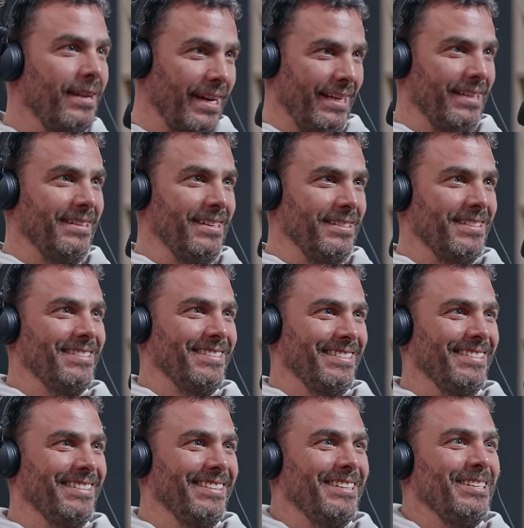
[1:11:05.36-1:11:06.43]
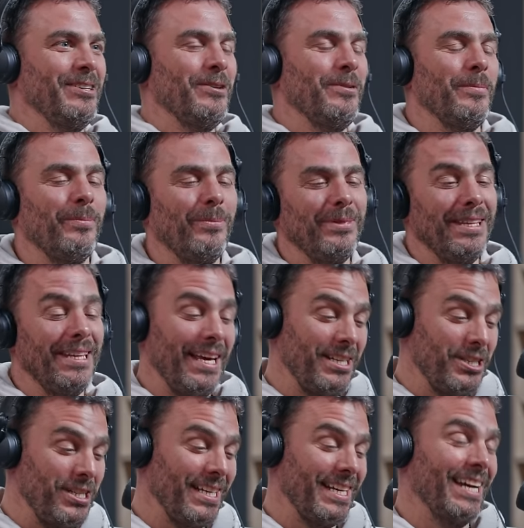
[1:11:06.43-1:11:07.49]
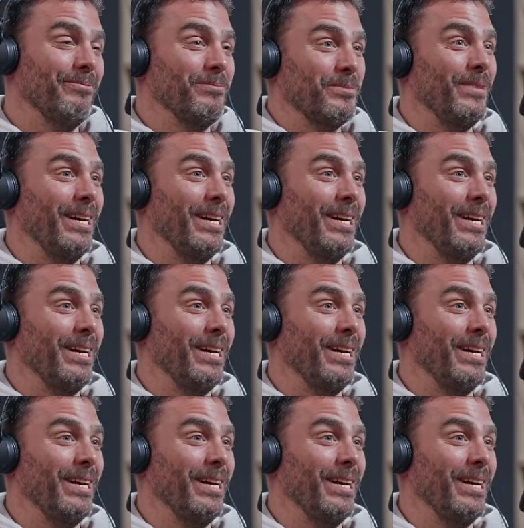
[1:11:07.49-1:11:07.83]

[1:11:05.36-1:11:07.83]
like this then she comes